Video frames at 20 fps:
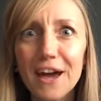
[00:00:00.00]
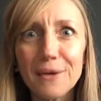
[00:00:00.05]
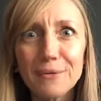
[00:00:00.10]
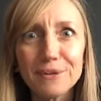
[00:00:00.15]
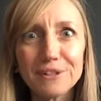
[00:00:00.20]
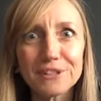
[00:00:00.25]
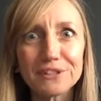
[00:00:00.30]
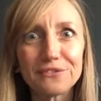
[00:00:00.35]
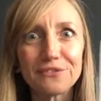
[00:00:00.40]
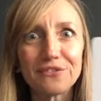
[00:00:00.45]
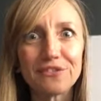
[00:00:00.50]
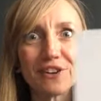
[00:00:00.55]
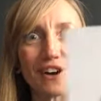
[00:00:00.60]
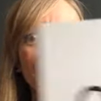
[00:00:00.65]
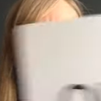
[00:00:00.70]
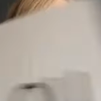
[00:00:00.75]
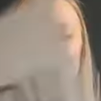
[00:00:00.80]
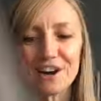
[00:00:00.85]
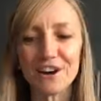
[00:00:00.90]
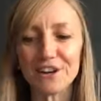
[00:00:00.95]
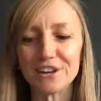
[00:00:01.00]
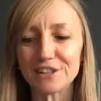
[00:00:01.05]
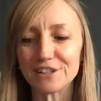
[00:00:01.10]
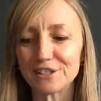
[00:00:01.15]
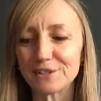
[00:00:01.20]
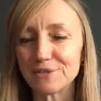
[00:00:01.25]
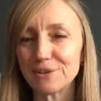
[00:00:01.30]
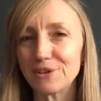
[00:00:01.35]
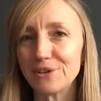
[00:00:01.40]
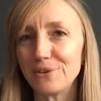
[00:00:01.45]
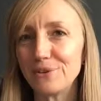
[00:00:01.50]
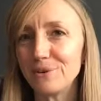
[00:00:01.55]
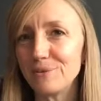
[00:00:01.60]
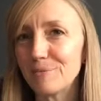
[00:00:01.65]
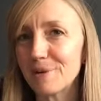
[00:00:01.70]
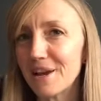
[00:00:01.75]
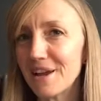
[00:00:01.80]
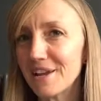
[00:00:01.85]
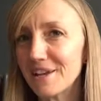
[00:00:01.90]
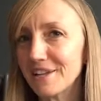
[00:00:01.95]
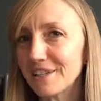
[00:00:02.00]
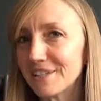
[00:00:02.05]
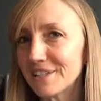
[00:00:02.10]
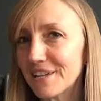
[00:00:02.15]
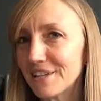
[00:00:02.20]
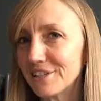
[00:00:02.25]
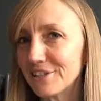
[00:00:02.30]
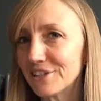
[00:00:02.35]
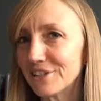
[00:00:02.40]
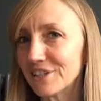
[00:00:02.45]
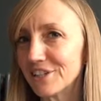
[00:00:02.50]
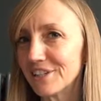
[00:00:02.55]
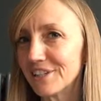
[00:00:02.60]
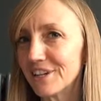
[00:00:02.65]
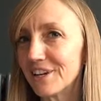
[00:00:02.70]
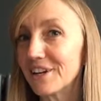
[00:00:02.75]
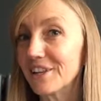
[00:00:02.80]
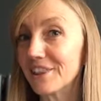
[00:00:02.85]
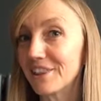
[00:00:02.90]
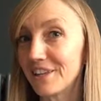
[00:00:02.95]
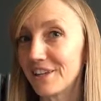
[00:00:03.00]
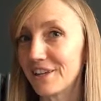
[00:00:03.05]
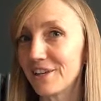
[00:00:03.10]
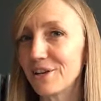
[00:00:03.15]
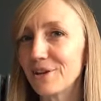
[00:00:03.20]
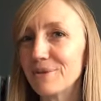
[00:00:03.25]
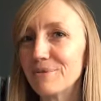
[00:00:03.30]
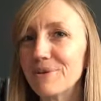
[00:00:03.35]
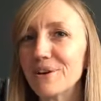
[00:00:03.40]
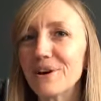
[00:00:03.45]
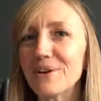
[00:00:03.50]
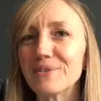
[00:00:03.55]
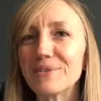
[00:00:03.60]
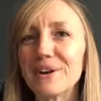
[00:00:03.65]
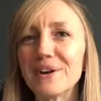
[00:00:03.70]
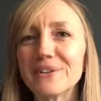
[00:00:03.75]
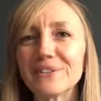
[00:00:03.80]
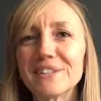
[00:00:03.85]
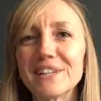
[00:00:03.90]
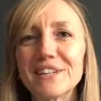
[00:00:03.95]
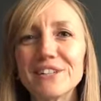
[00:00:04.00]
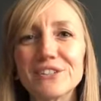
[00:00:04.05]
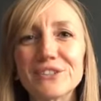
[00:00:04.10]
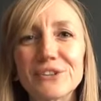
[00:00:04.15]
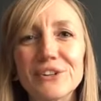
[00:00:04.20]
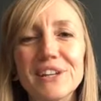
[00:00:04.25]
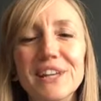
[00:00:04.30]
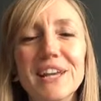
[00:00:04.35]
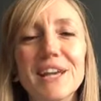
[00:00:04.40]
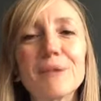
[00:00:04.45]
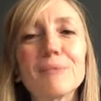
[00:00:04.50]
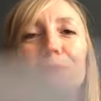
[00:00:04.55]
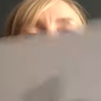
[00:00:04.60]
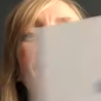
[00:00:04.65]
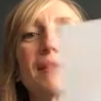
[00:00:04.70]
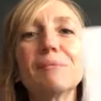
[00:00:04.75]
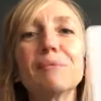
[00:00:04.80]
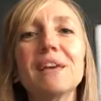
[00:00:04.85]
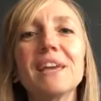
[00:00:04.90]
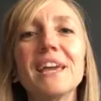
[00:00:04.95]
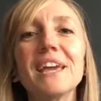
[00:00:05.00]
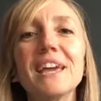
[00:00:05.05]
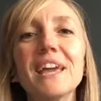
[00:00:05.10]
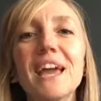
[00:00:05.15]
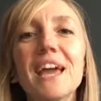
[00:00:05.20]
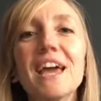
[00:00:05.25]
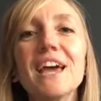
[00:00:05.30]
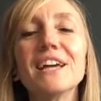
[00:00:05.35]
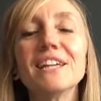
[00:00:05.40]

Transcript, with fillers: That was fast. Were you paying attention? I think you were. Well done joining in with me.